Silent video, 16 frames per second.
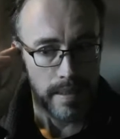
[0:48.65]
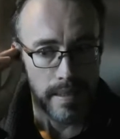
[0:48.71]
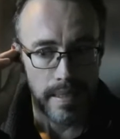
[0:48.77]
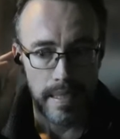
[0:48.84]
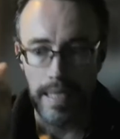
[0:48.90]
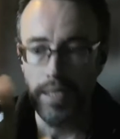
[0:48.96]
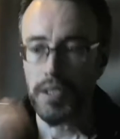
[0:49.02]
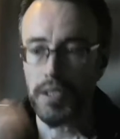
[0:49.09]

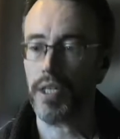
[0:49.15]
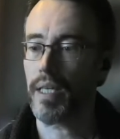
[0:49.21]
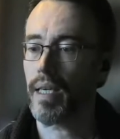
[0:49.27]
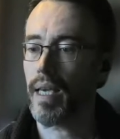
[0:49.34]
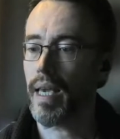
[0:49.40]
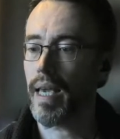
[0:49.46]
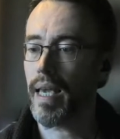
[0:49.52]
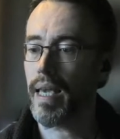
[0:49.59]

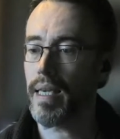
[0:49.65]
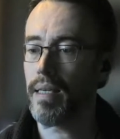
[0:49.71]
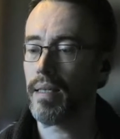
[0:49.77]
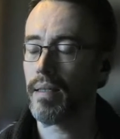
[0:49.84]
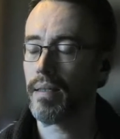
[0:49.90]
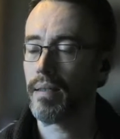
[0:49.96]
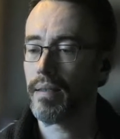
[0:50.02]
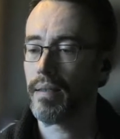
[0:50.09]
teaching a
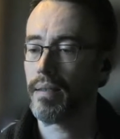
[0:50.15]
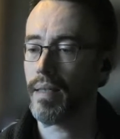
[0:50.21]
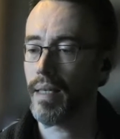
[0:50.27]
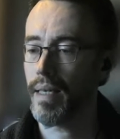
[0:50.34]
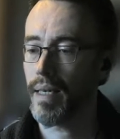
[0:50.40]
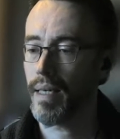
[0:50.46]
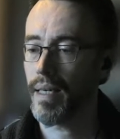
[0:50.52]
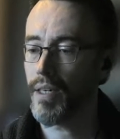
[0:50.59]

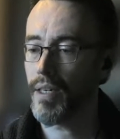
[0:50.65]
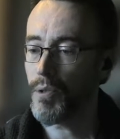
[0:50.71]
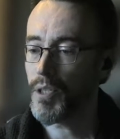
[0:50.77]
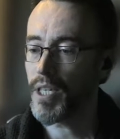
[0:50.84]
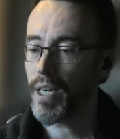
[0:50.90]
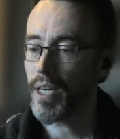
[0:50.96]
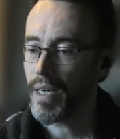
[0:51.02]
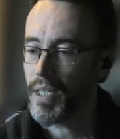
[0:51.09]
new
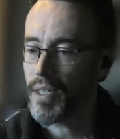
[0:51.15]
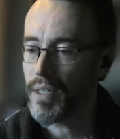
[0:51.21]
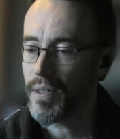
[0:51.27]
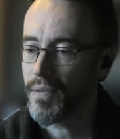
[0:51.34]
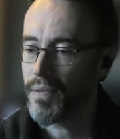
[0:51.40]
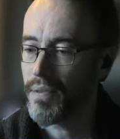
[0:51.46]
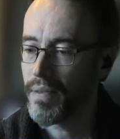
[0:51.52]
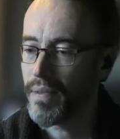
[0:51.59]
generation
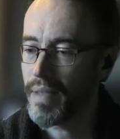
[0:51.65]
of